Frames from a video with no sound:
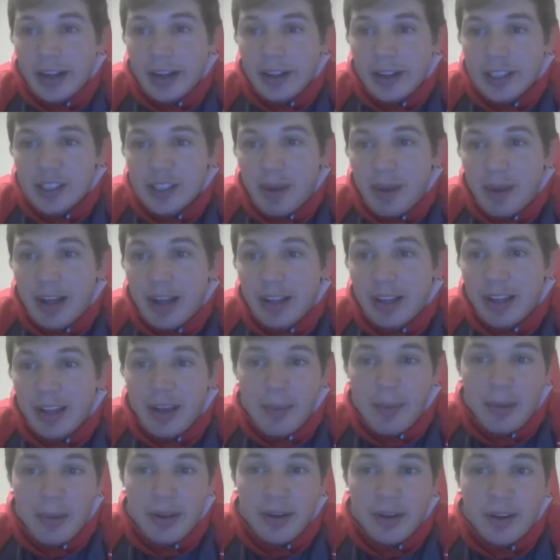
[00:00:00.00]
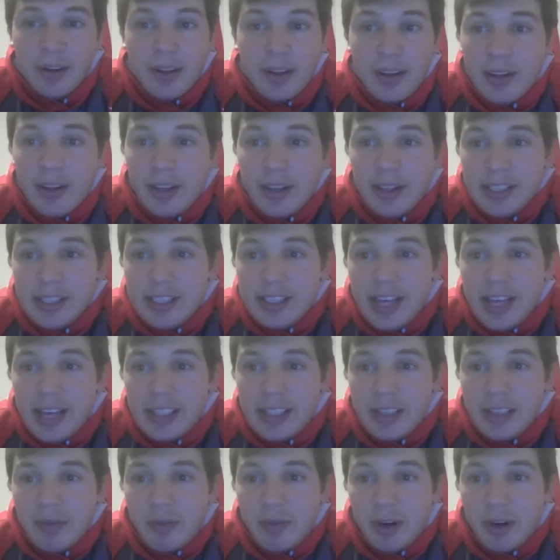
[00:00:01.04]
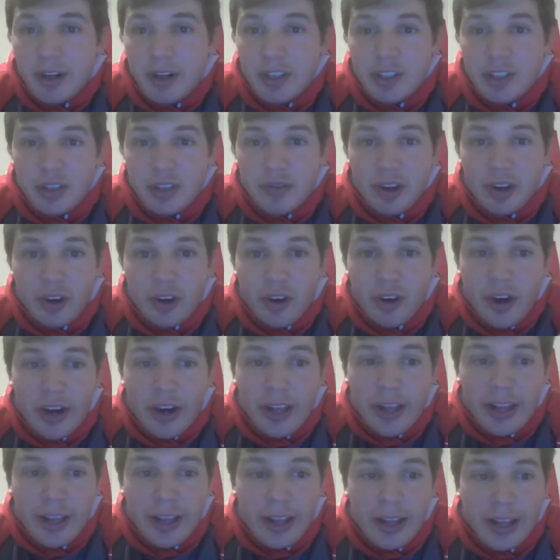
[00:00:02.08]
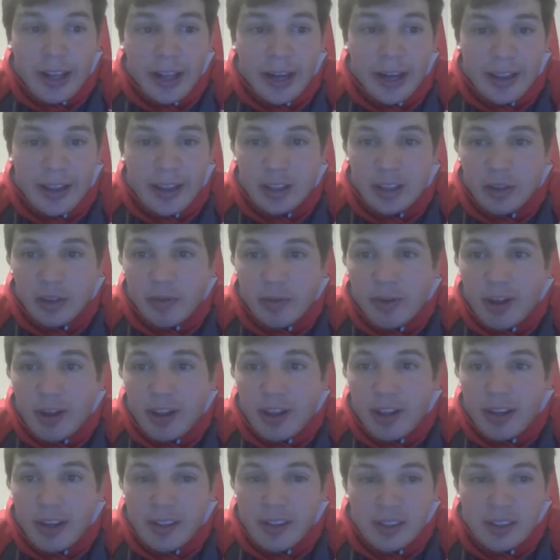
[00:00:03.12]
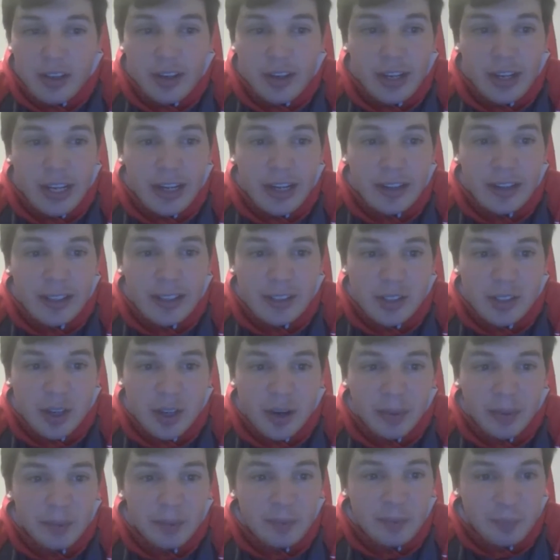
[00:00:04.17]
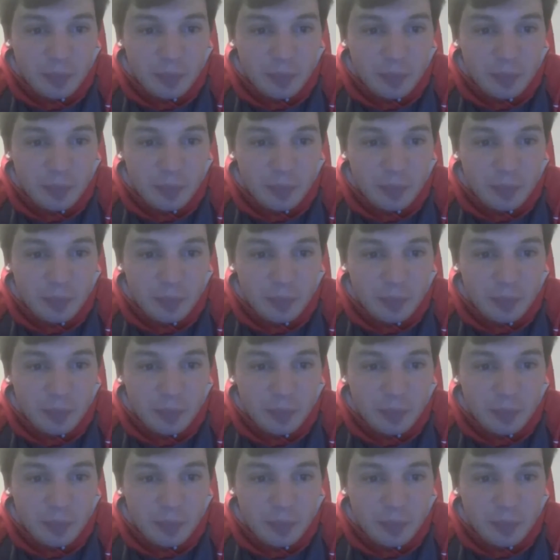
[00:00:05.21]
the spotlight, but these guys up front deserve their credit, and I think they're finally going to start to get it this year.